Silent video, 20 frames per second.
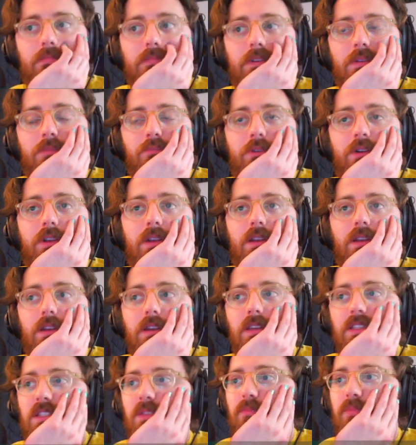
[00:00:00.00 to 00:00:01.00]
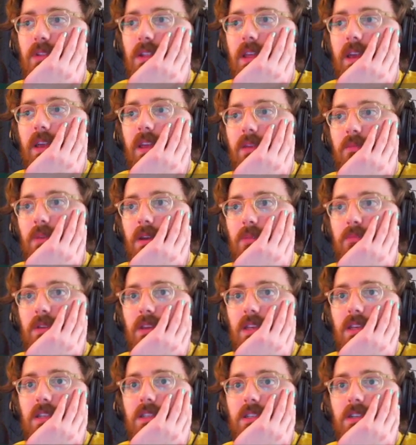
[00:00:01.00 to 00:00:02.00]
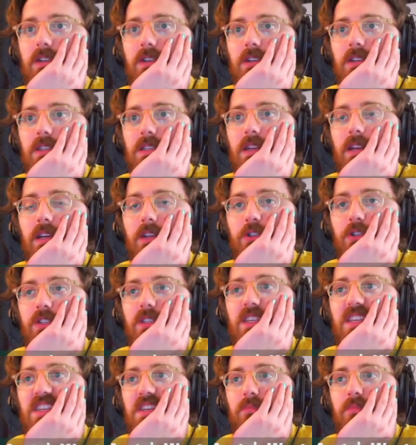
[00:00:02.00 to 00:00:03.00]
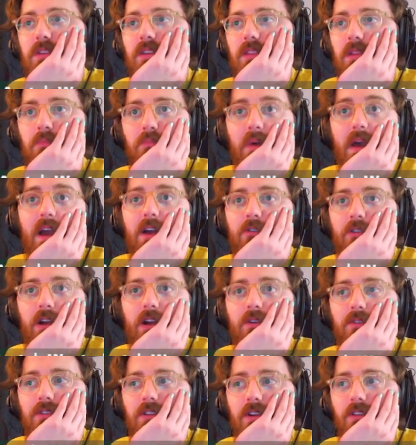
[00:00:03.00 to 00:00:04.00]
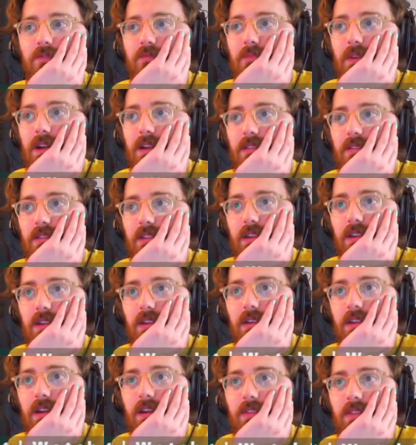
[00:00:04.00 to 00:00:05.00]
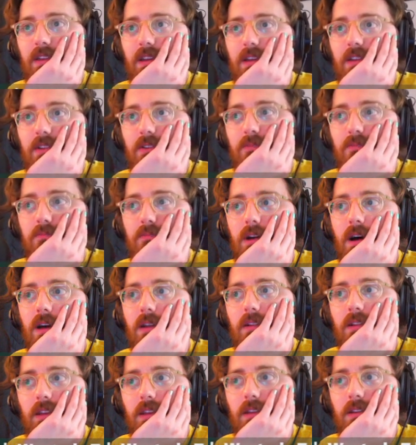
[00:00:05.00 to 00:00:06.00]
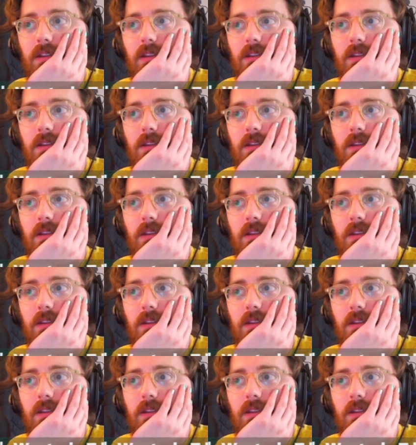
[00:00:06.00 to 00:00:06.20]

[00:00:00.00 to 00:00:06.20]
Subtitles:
Putting it in as a plane might be easier because then I can just keep it in the background of my thing and then I could model it.